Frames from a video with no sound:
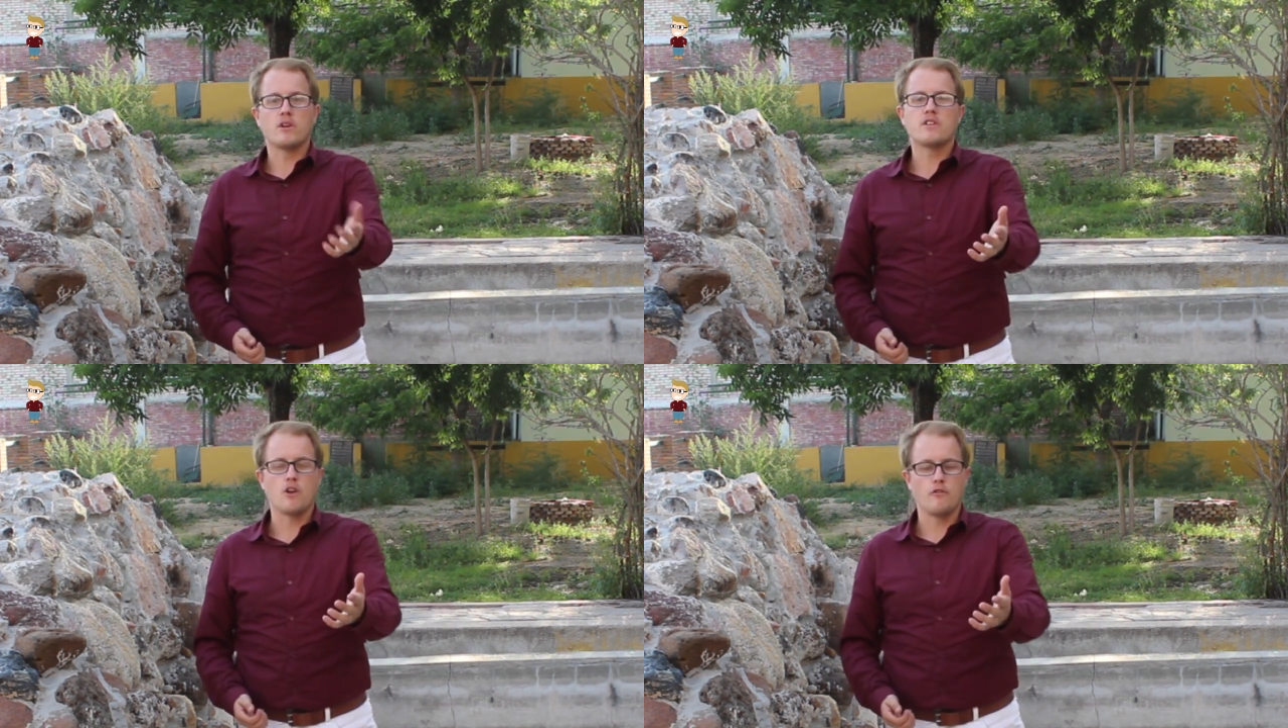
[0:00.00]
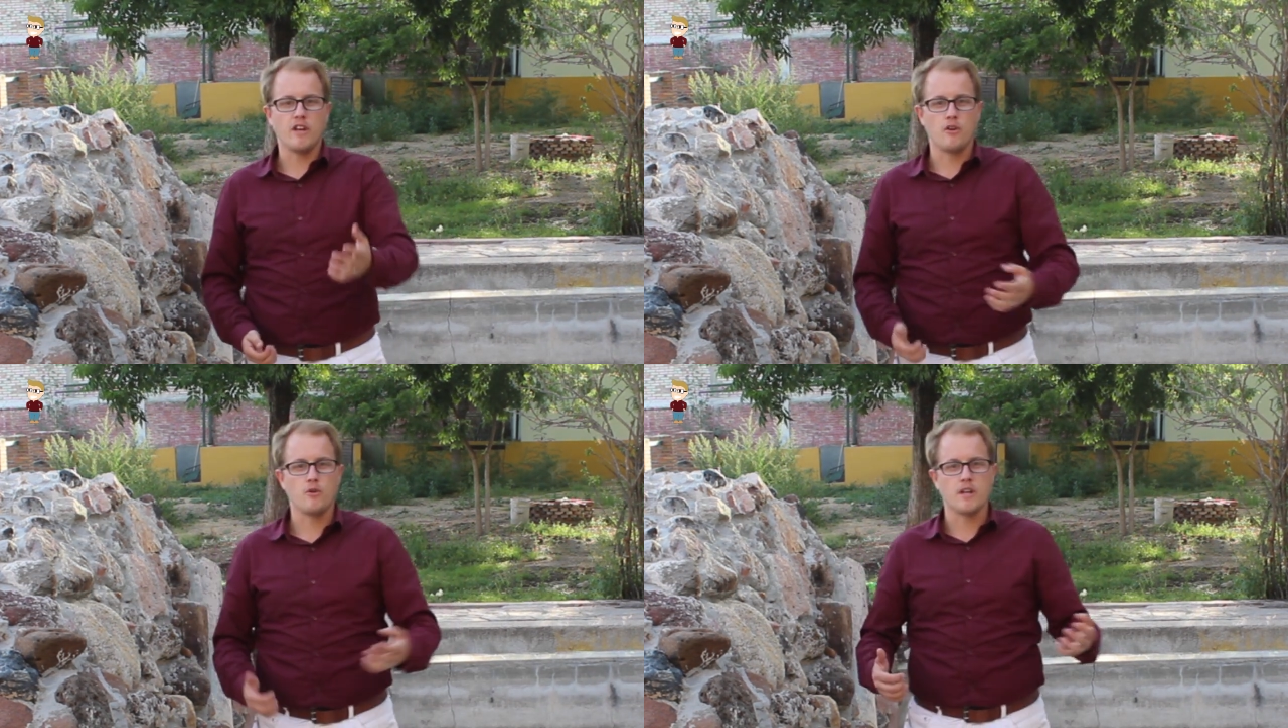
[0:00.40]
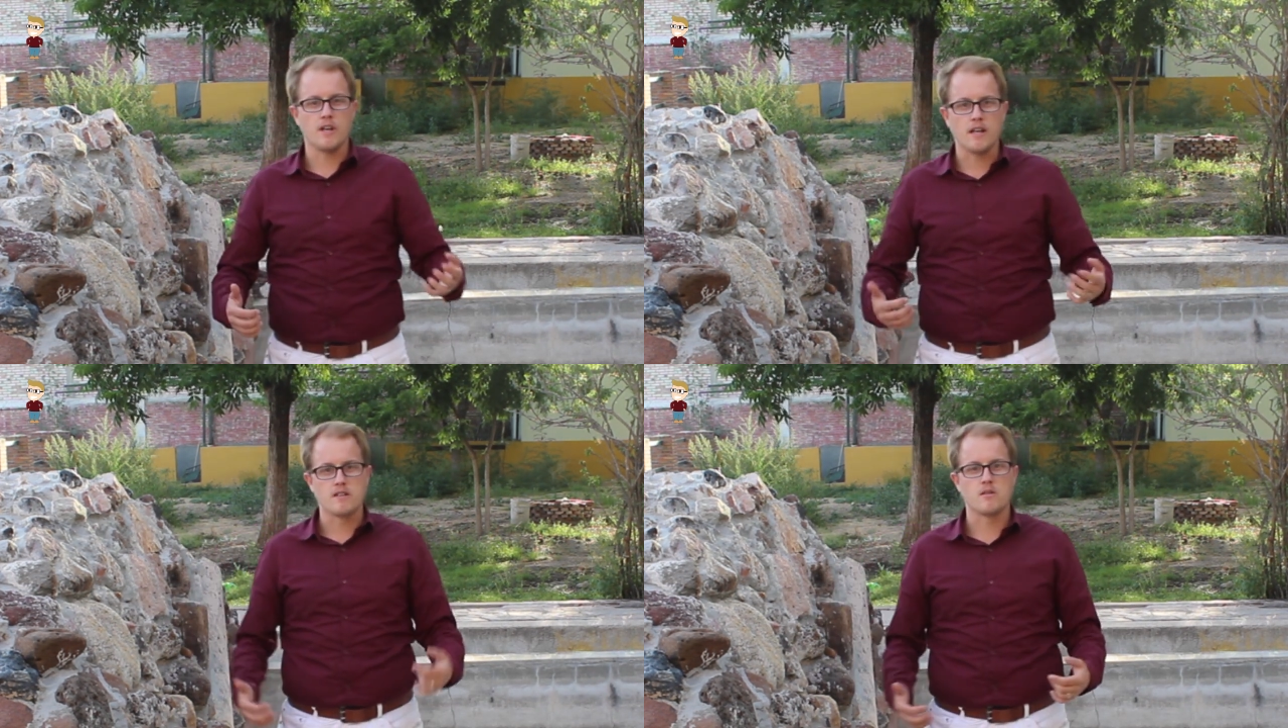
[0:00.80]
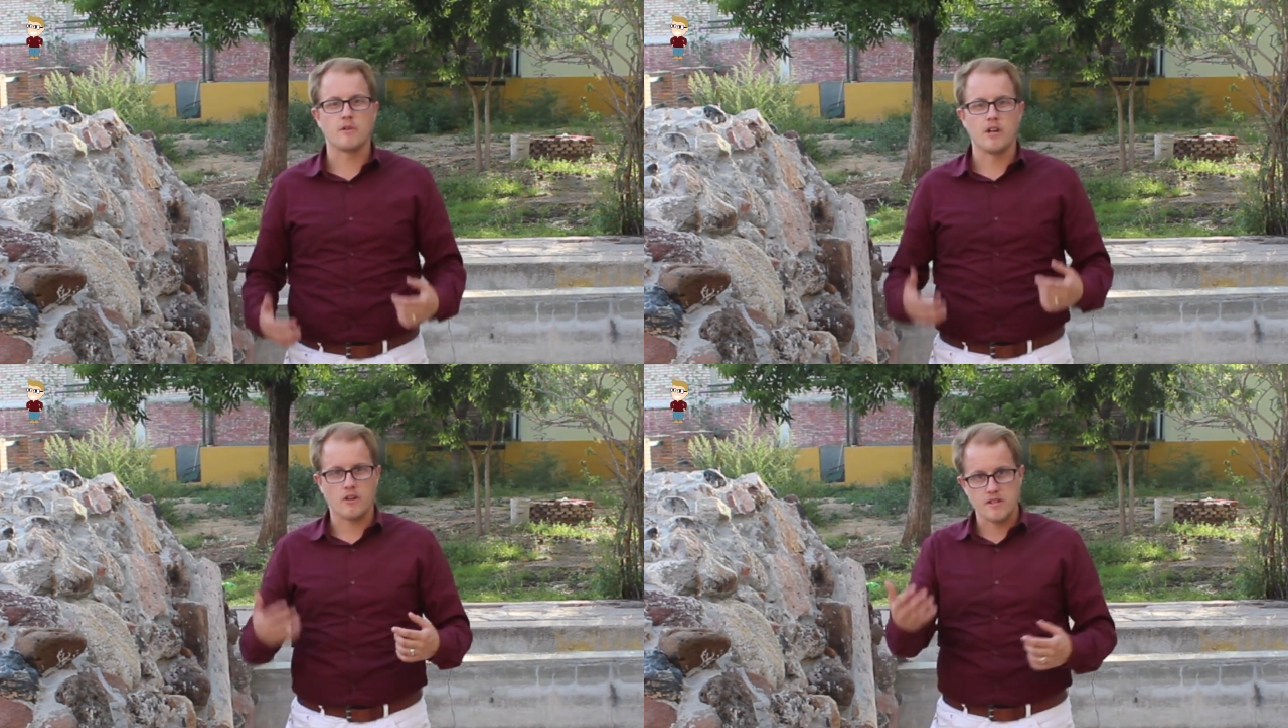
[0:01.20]
But the Soviet Union needed
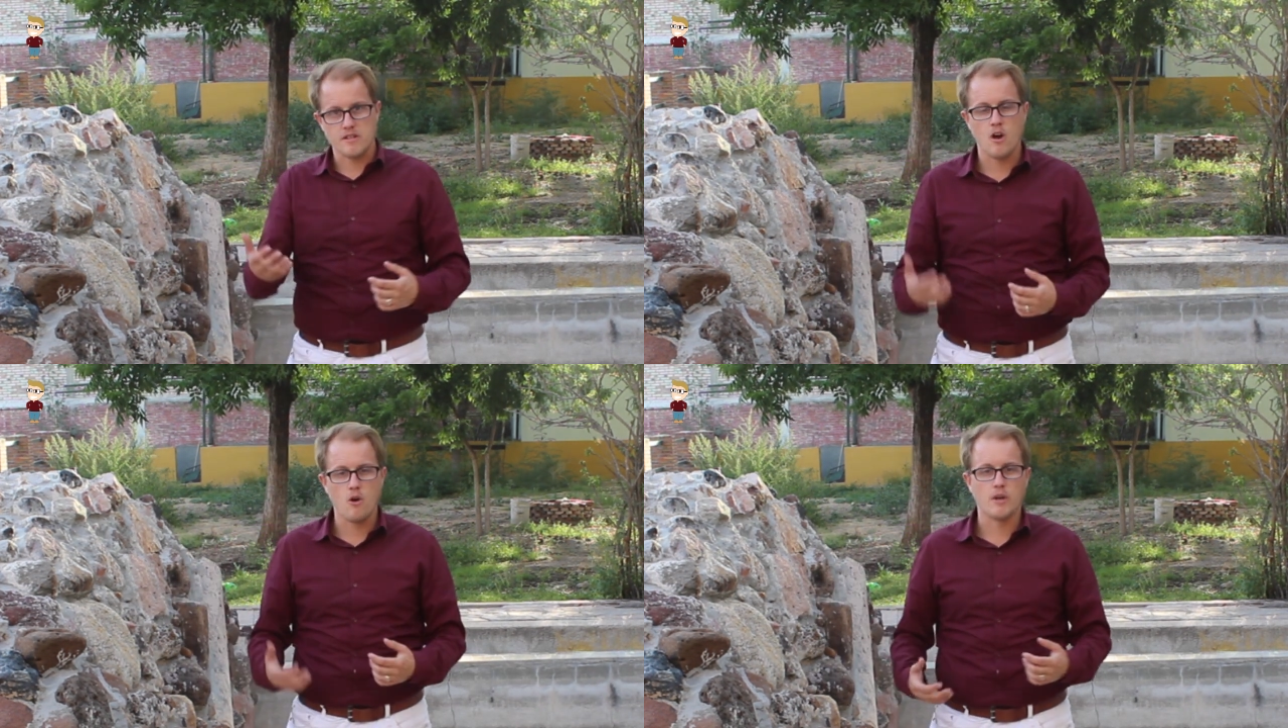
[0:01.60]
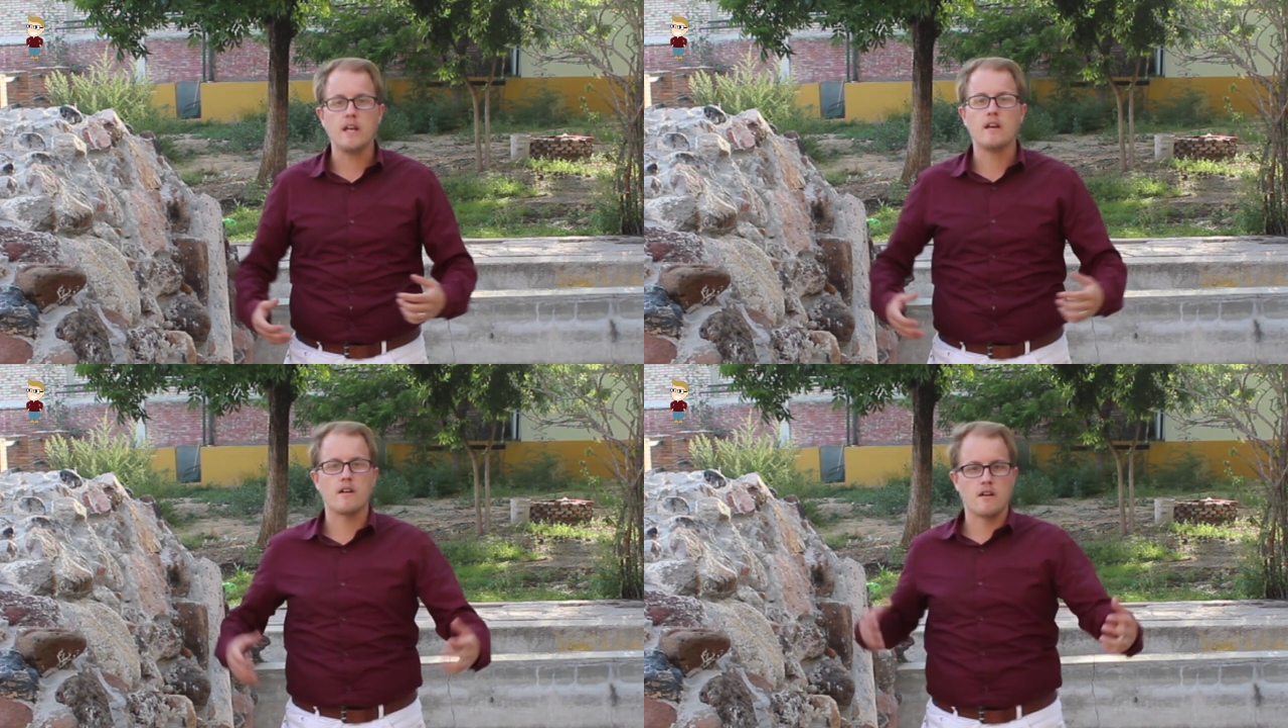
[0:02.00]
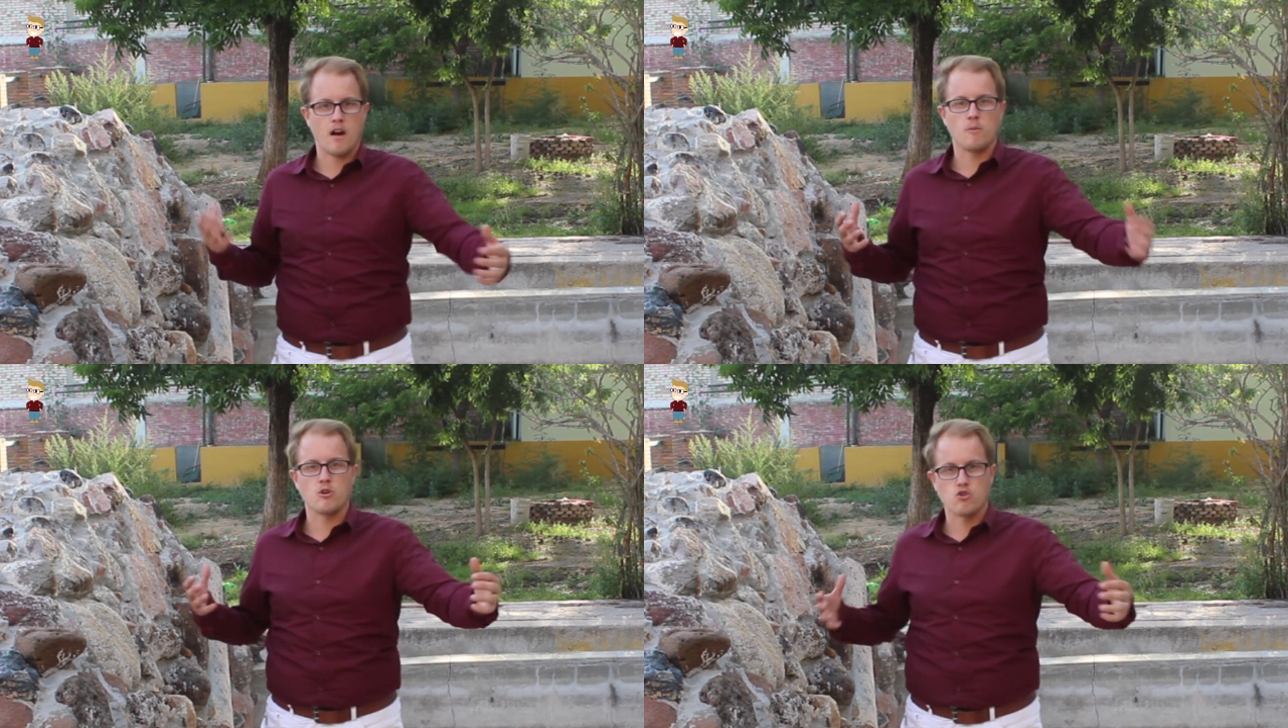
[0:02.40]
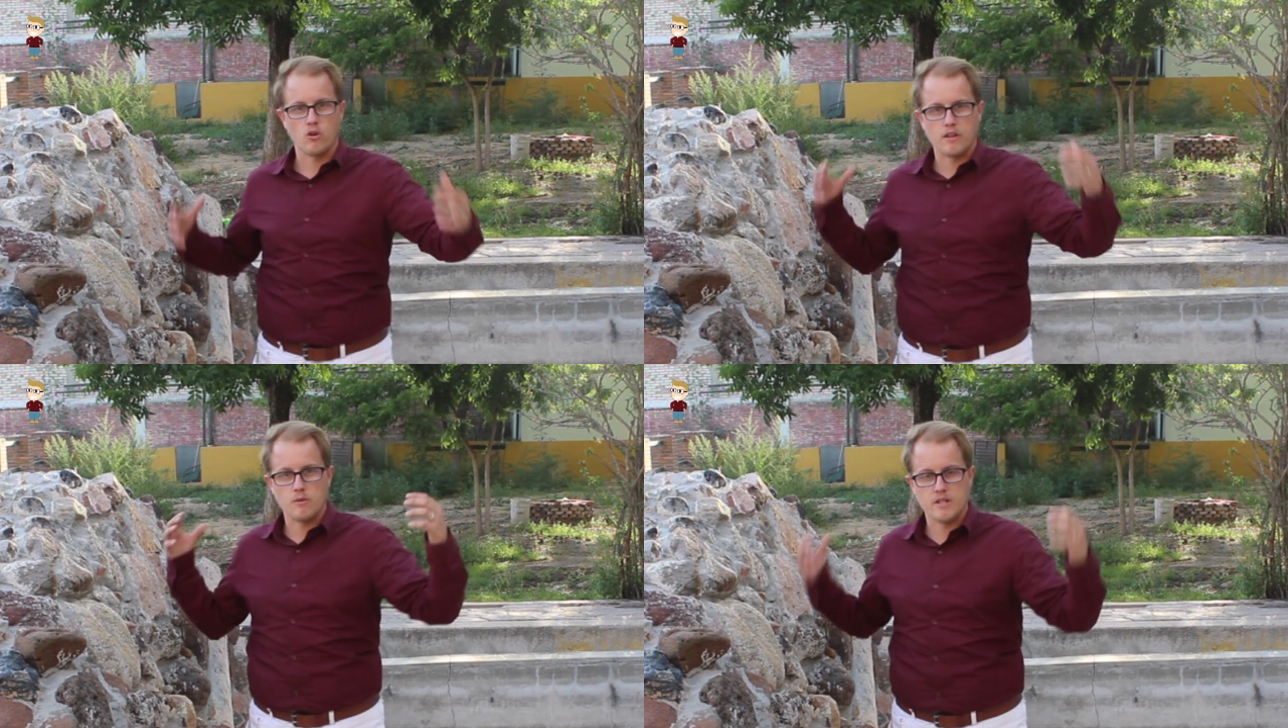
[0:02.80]
something on the snow and needed an armoured
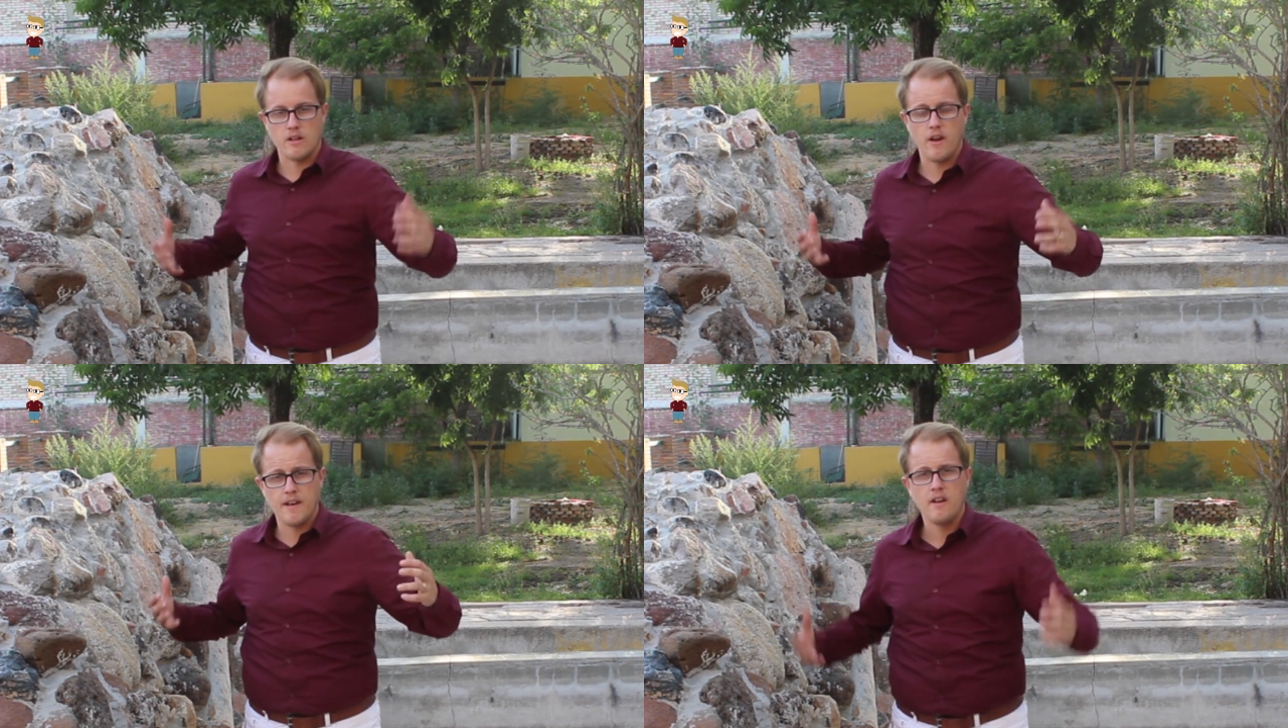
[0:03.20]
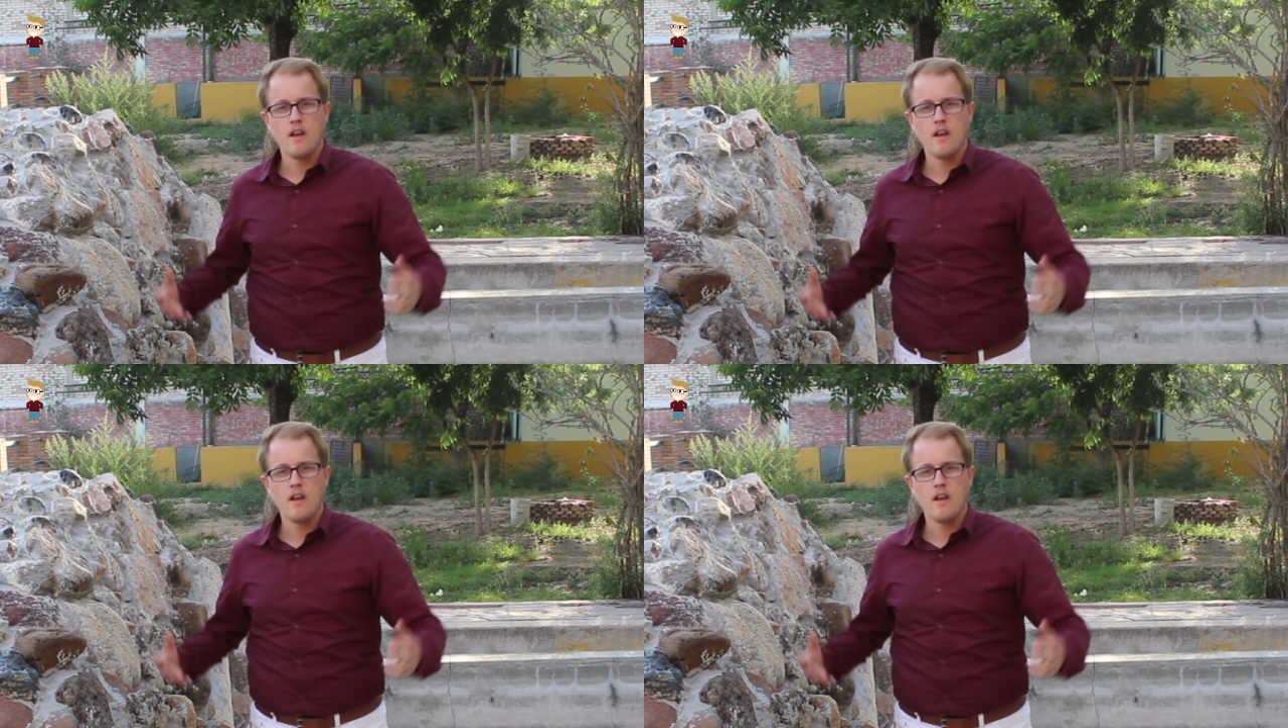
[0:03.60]
truck that was light,